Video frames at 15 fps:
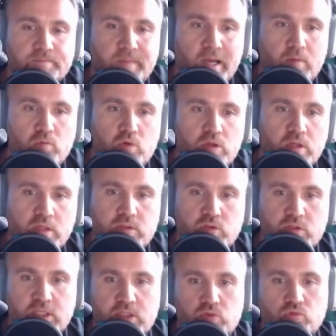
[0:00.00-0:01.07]
I would not
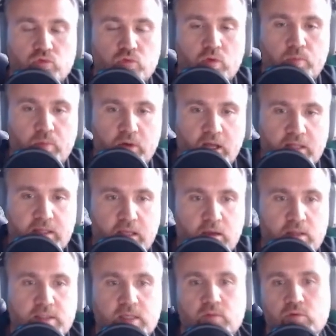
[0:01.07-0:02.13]
suggest to do the polar
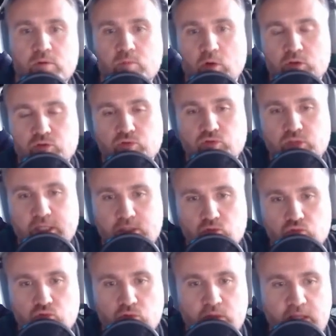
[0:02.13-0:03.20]
terrors, I would more suggest to
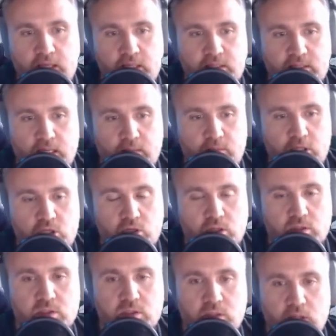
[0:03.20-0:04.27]
do the intel
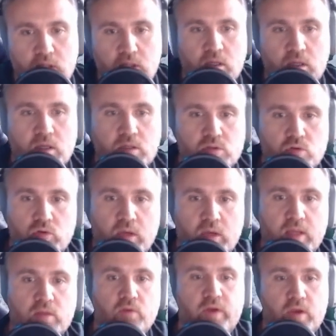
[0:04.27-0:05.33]
missions. So you
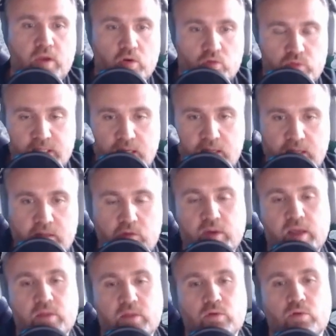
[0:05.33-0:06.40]
get the fire crystal and you
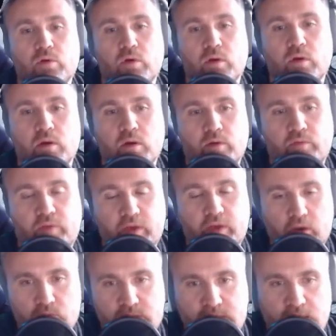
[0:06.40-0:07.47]
get the
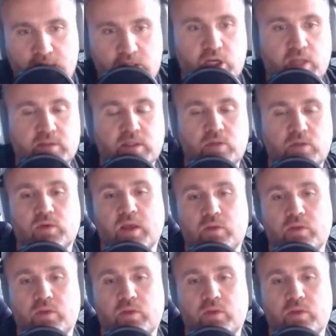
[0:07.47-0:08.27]
fire crystal shard and you get